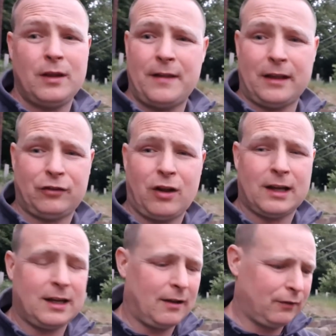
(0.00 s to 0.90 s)
And that's all I
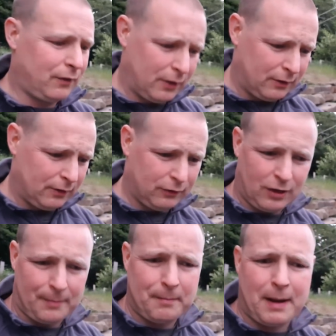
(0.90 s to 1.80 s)
can ask for. So
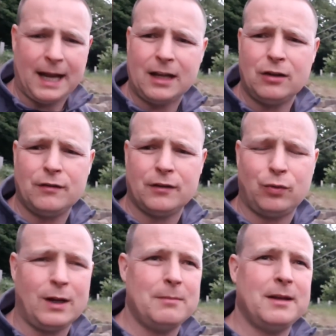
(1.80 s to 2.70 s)
I'll be back in another
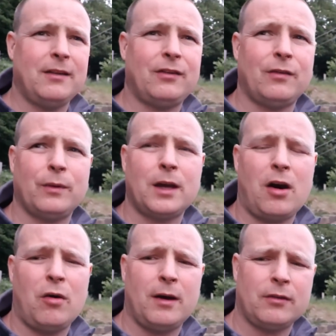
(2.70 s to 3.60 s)
20 minutes if we get
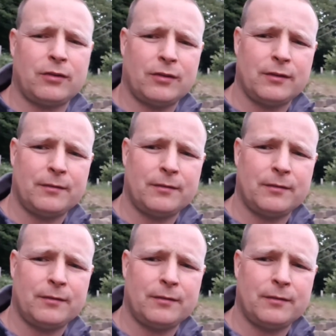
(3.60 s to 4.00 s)
all else.